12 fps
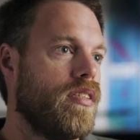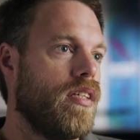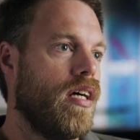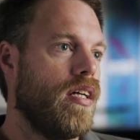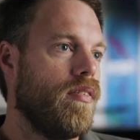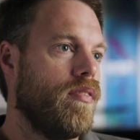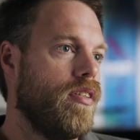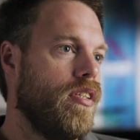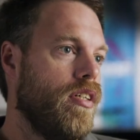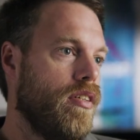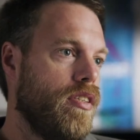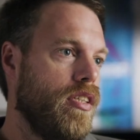side of the
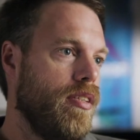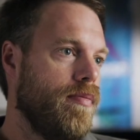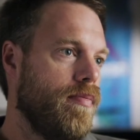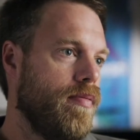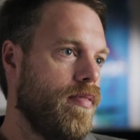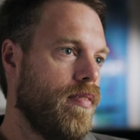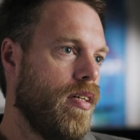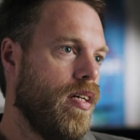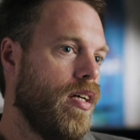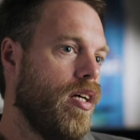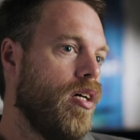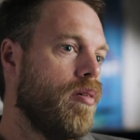DRC,
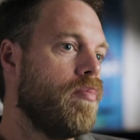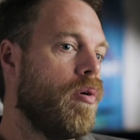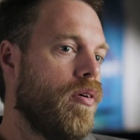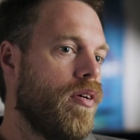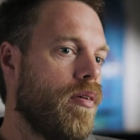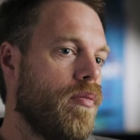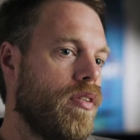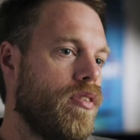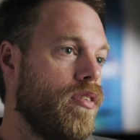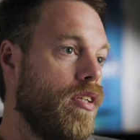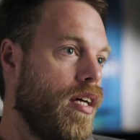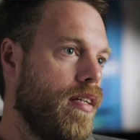bordering with
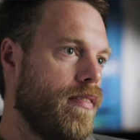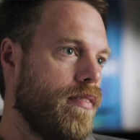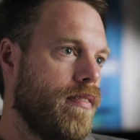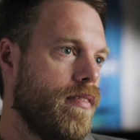Sudan,